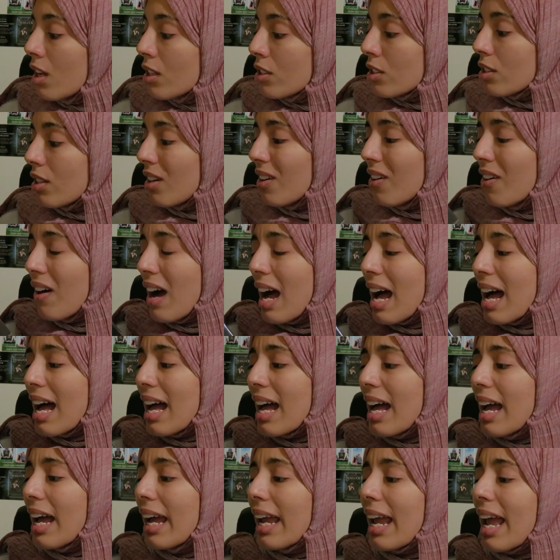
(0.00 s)
So
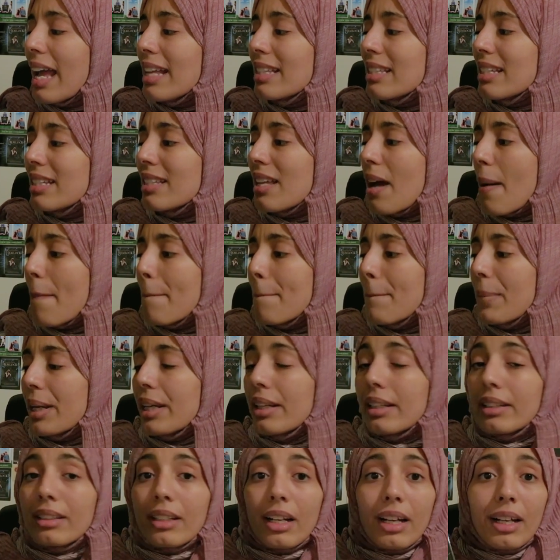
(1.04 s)
I ended up
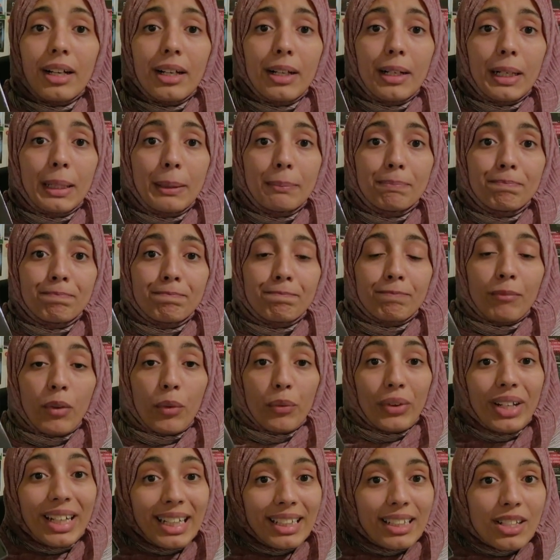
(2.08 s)
um,
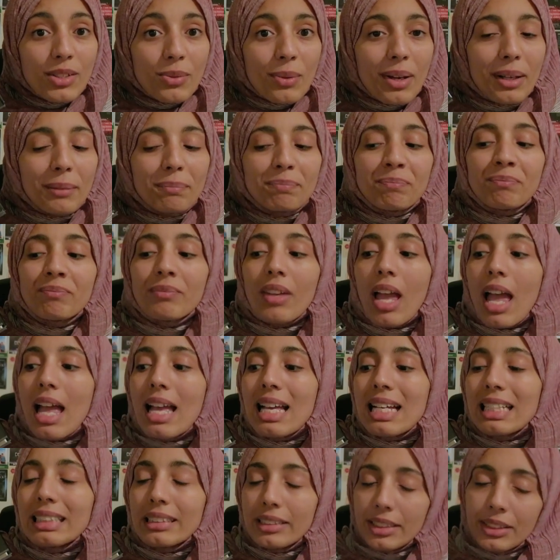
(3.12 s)
reading this one,
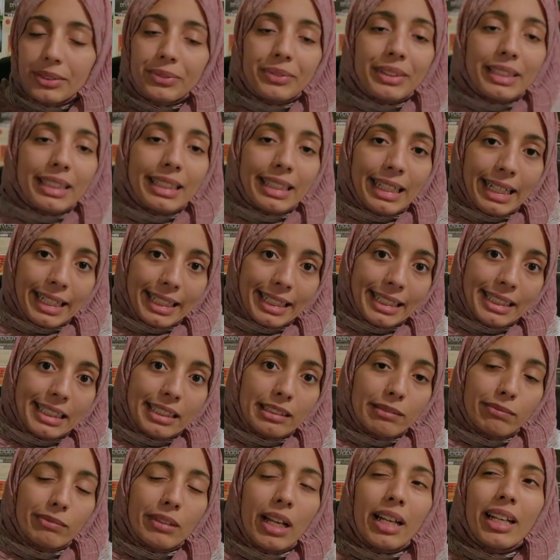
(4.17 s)
didn't really like
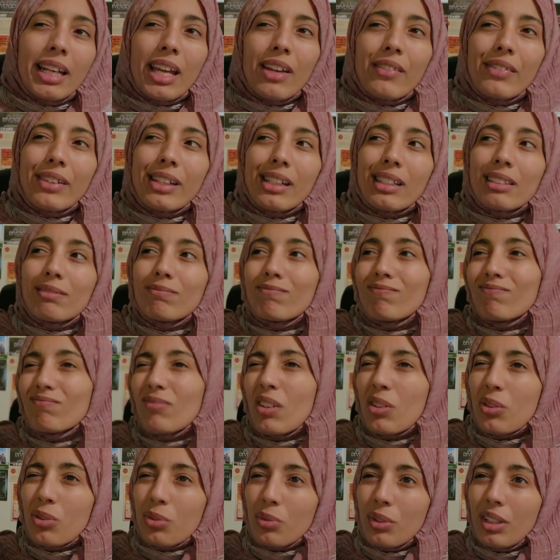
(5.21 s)
it. I gave it
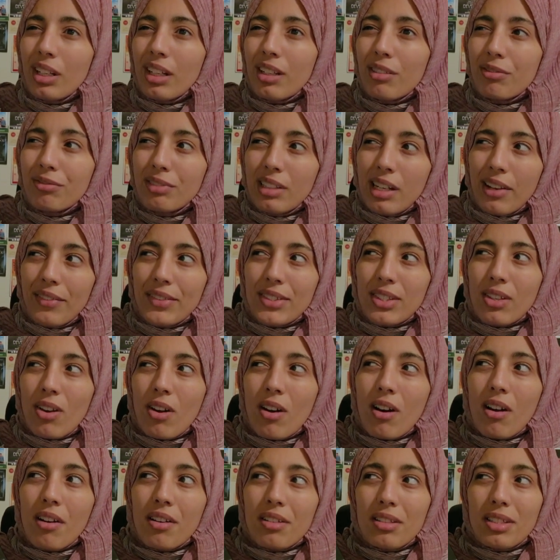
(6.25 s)
a 3 out of 5
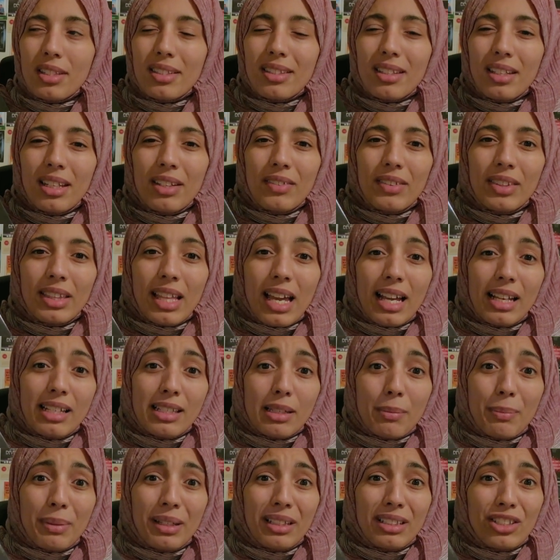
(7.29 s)
stars. Even that
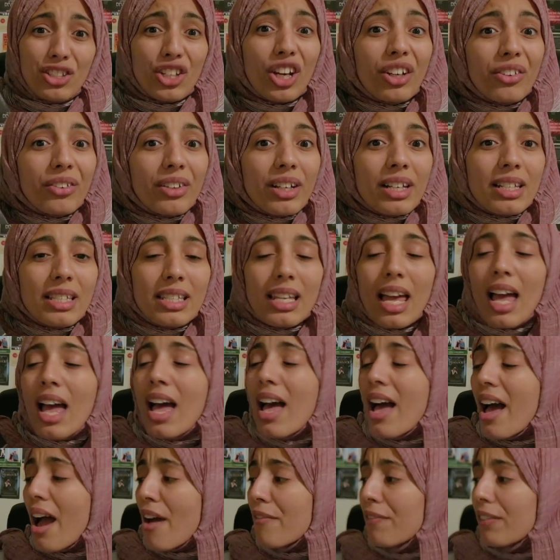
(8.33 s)
is a bit generous.
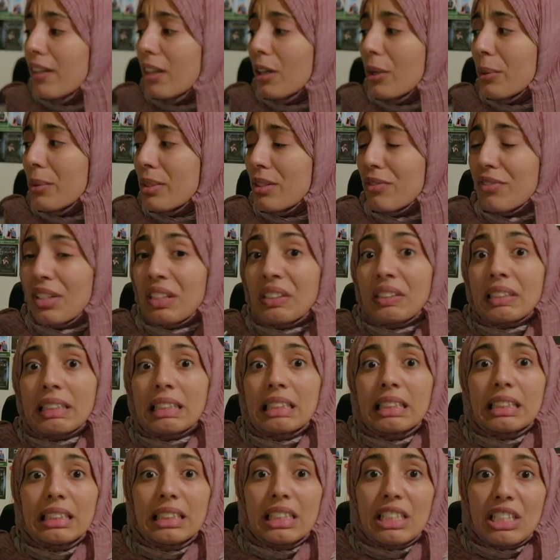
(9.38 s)
I felt it was very
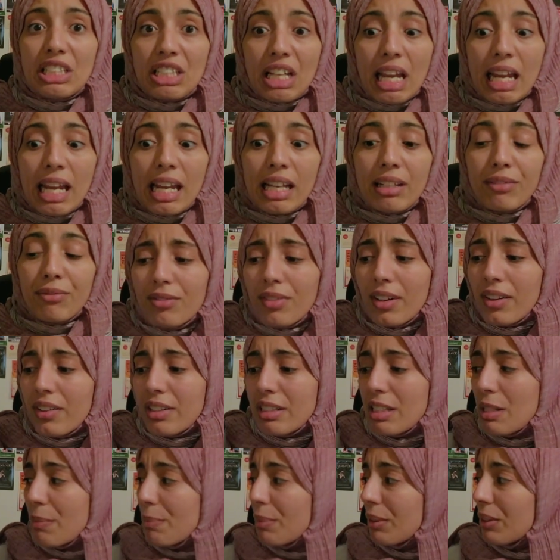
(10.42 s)
cliched,
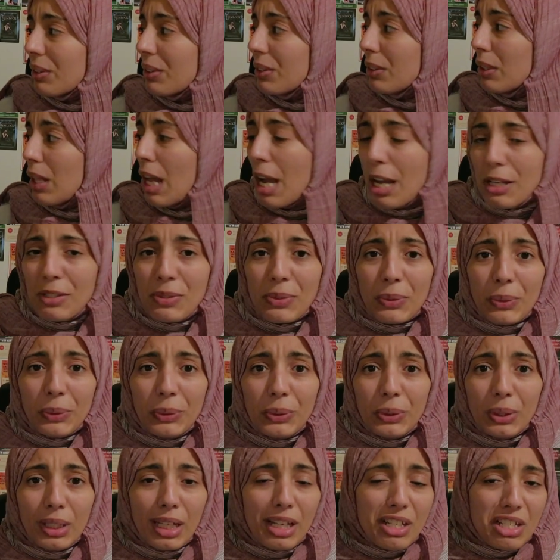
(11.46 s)
very typical high
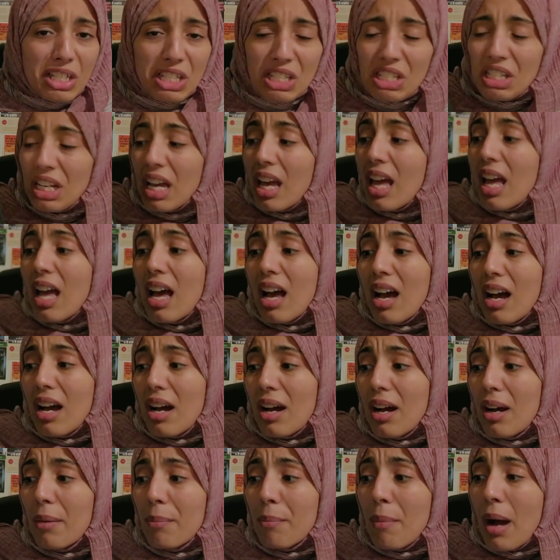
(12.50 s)
schoolish.
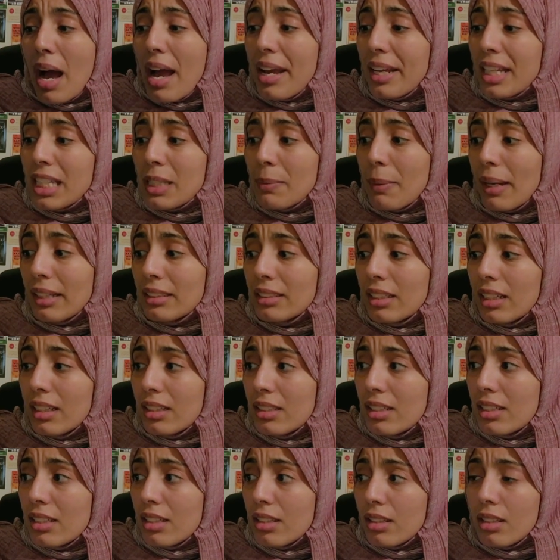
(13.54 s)
Um, I
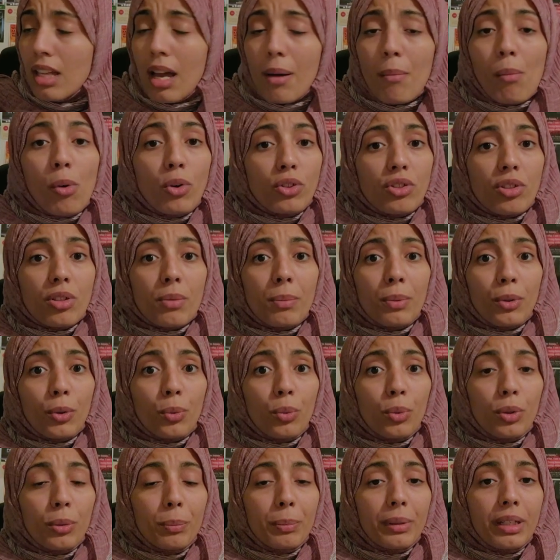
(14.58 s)
expected that most of the book
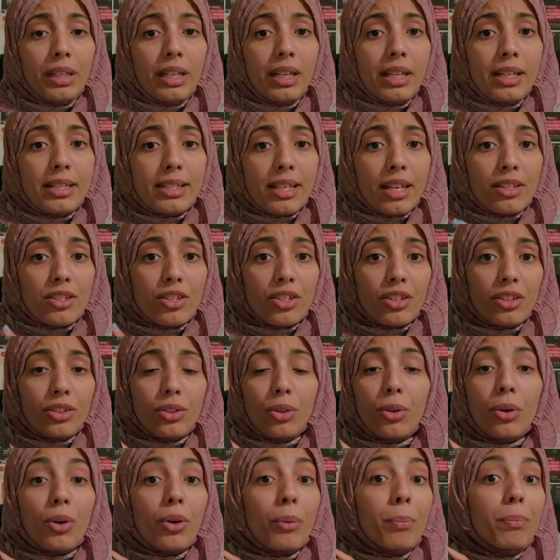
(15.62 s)
will be centered
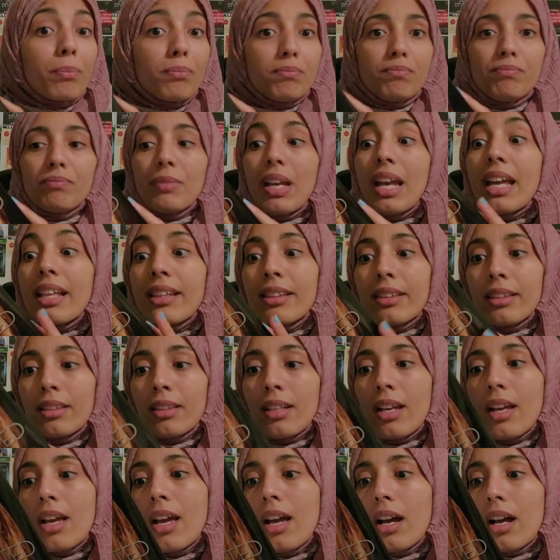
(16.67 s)
or in
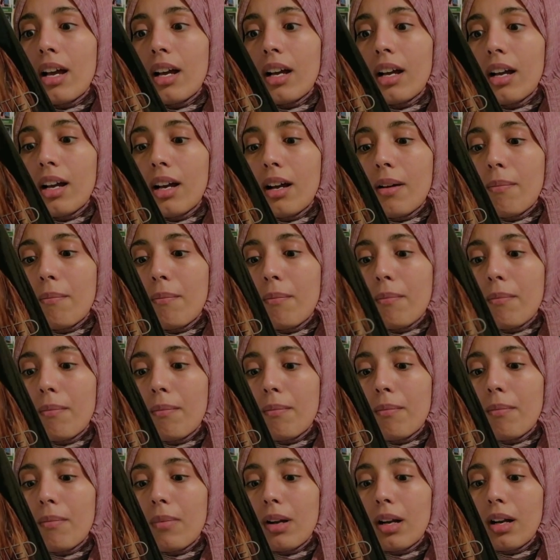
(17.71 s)

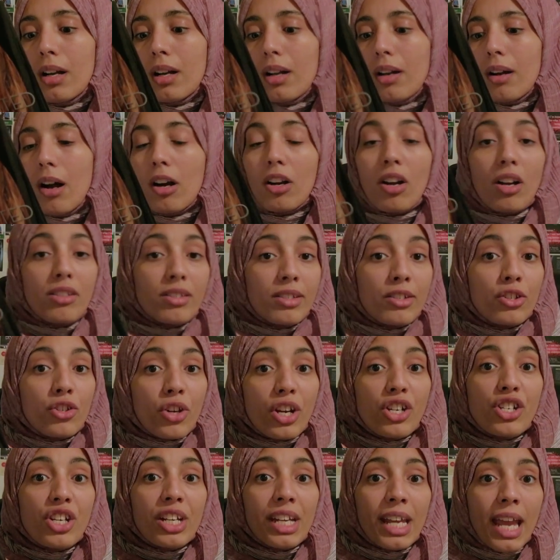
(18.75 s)
um, uh, a
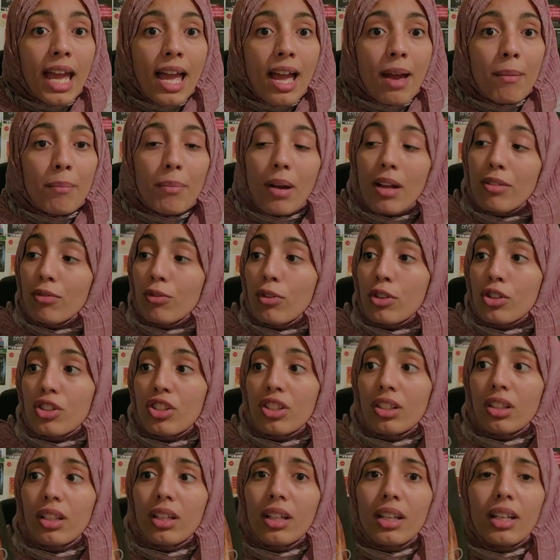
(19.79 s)
concentration camp.
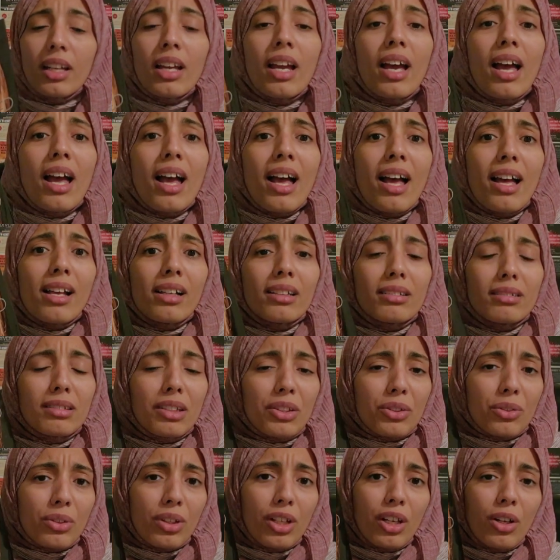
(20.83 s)
Unfortunately,
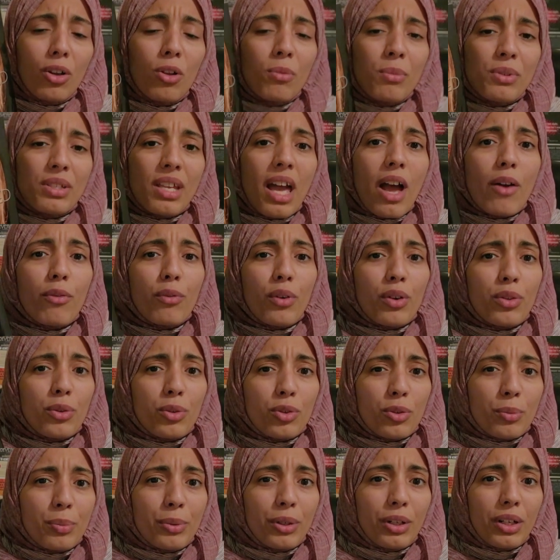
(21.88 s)
literally almost halfway
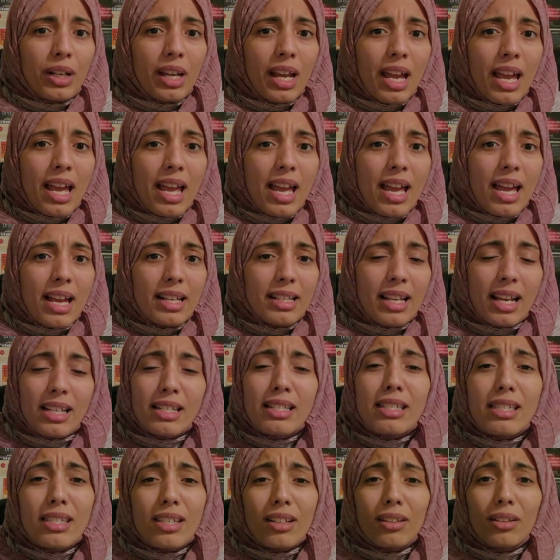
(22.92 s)
through the book and I
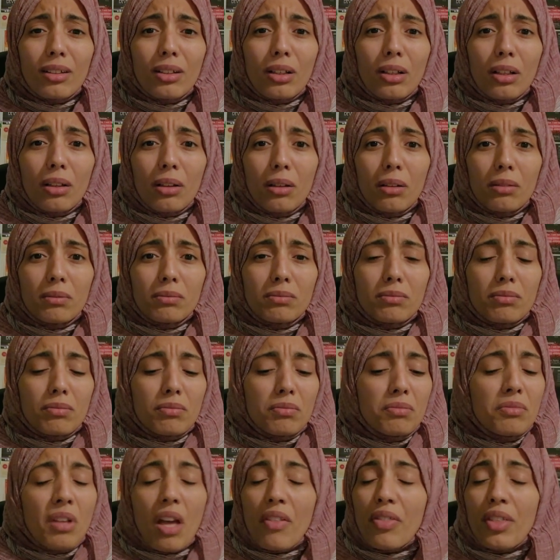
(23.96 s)
still
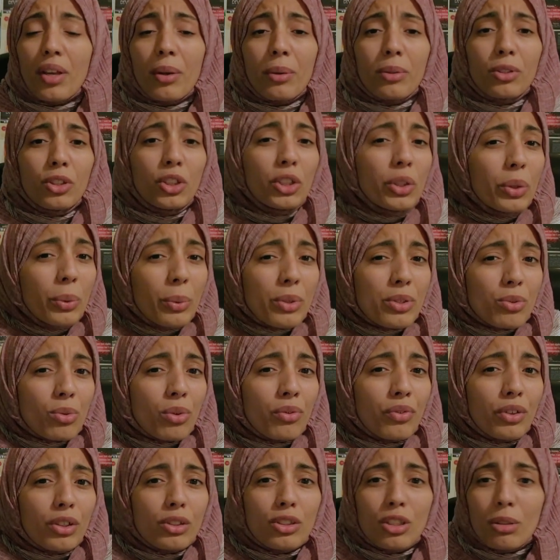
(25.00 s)
nothing new was
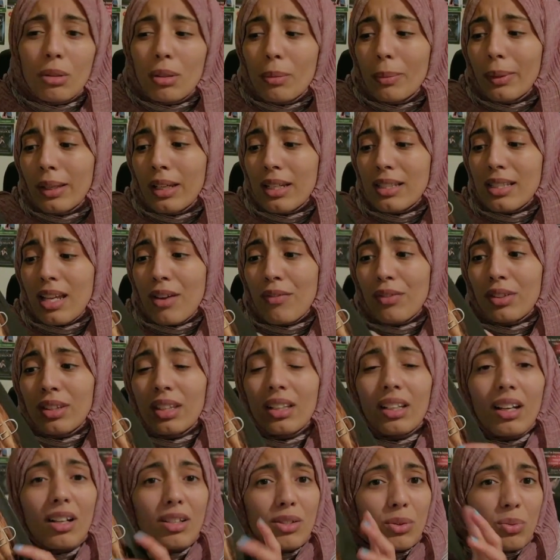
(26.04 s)
revealed to me because
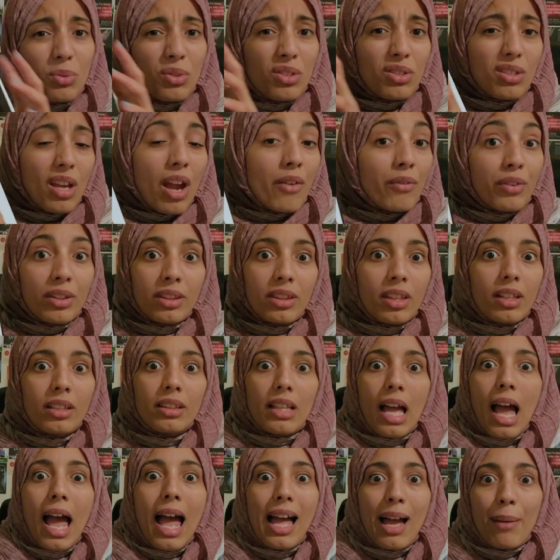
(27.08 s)
everything else was everything
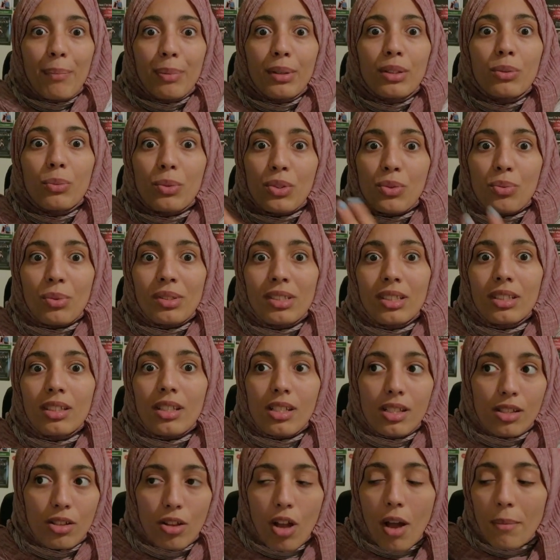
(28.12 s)
that happened was written in
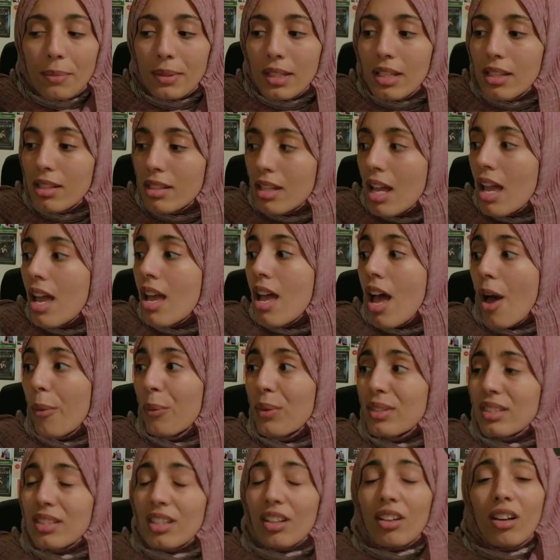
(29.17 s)
the synopsis and
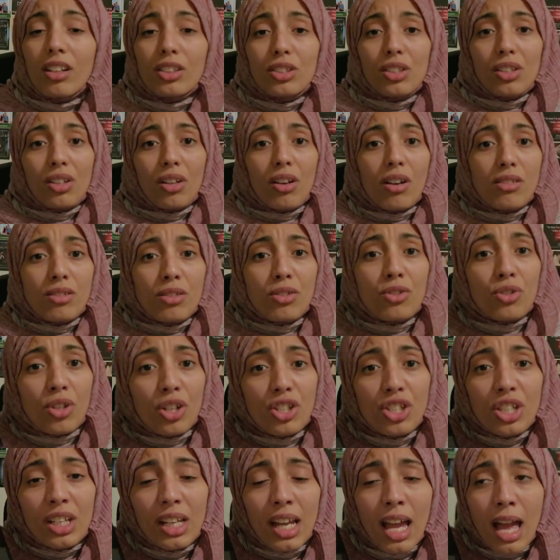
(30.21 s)
once they got to the
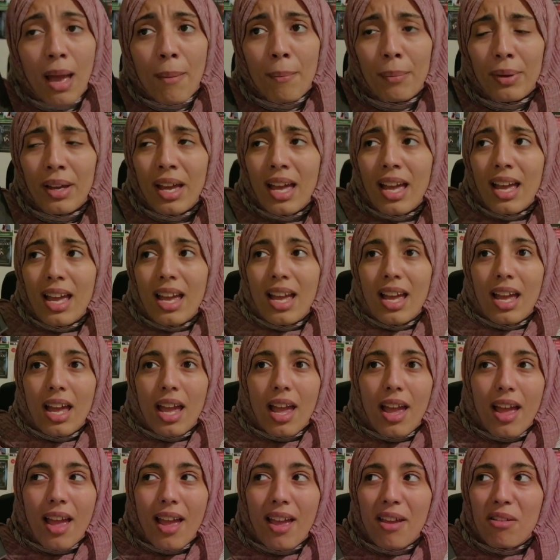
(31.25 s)
concentration camp
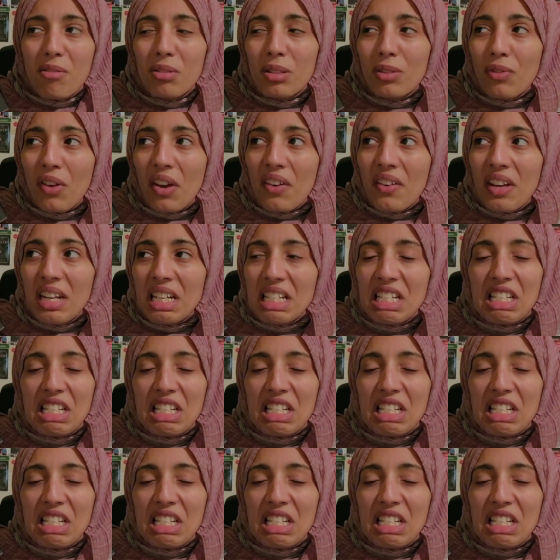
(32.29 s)
it was very